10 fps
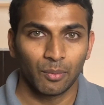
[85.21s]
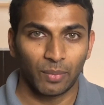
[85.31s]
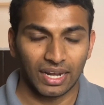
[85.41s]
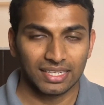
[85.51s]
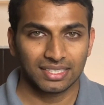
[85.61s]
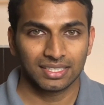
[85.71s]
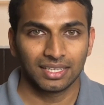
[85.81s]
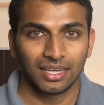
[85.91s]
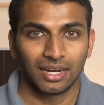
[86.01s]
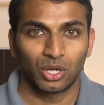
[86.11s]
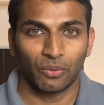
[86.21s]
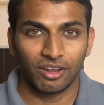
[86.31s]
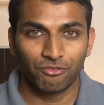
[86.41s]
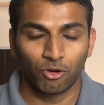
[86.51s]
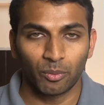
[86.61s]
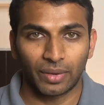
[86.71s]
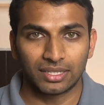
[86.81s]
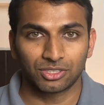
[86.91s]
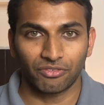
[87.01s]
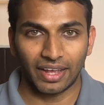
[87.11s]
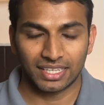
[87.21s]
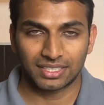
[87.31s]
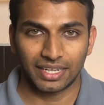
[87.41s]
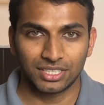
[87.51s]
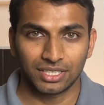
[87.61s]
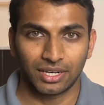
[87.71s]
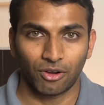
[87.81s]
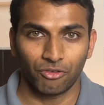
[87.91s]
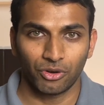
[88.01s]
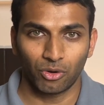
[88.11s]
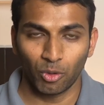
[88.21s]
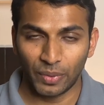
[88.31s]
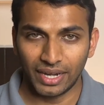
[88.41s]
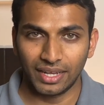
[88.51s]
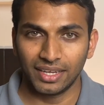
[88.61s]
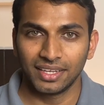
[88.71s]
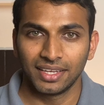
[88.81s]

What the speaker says: plus 24 months of extension of your OPT,